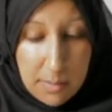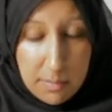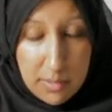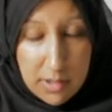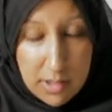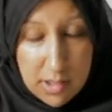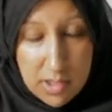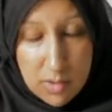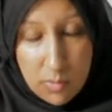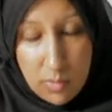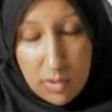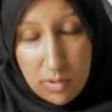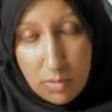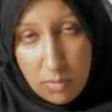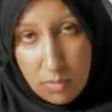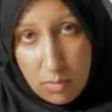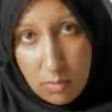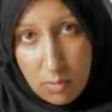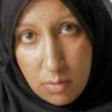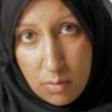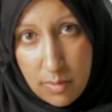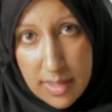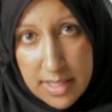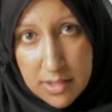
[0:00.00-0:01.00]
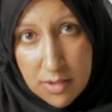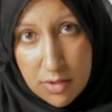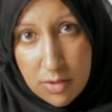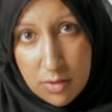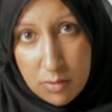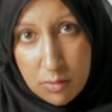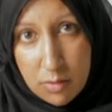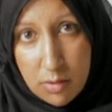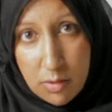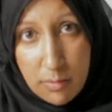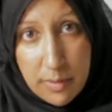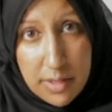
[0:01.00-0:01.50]
because we always
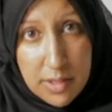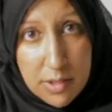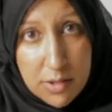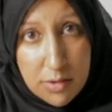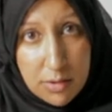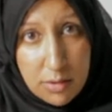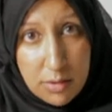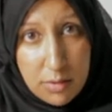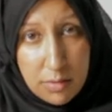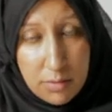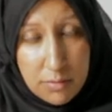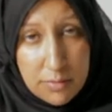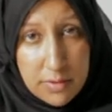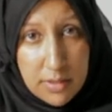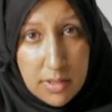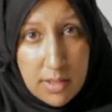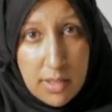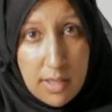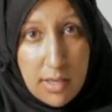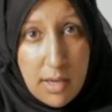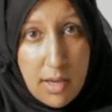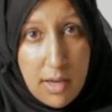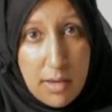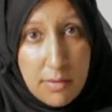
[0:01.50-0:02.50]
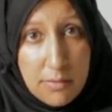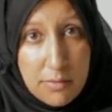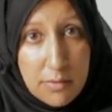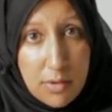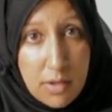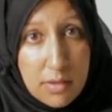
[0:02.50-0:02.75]
do what we do for the love